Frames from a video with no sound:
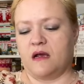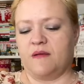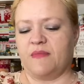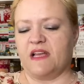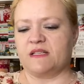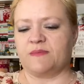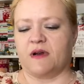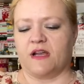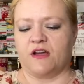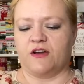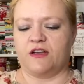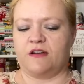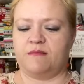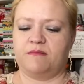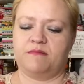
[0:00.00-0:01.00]
That's probably
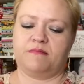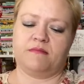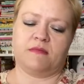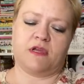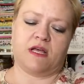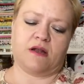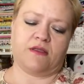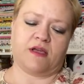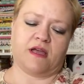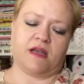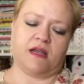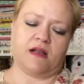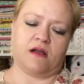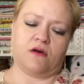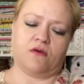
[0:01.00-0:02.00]
good. I don't think I
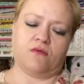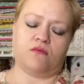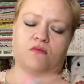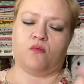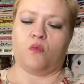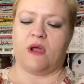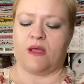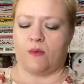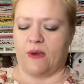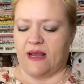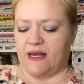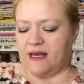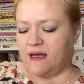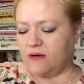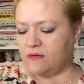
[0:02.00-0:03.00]
need to go way, way
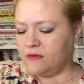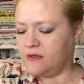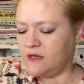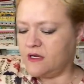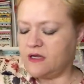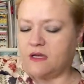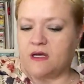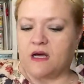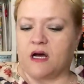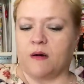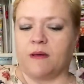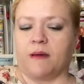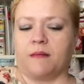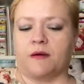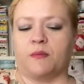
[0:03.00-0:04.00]
down. I'll
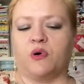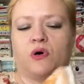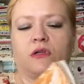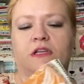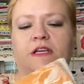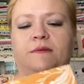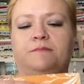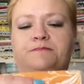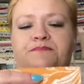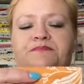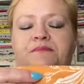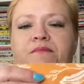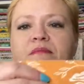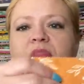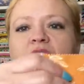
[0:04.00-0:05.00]
be able to pull it.
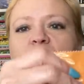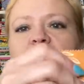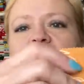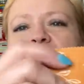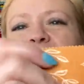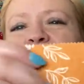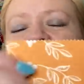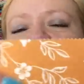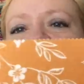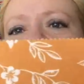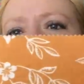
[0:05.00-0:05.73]
Okay, here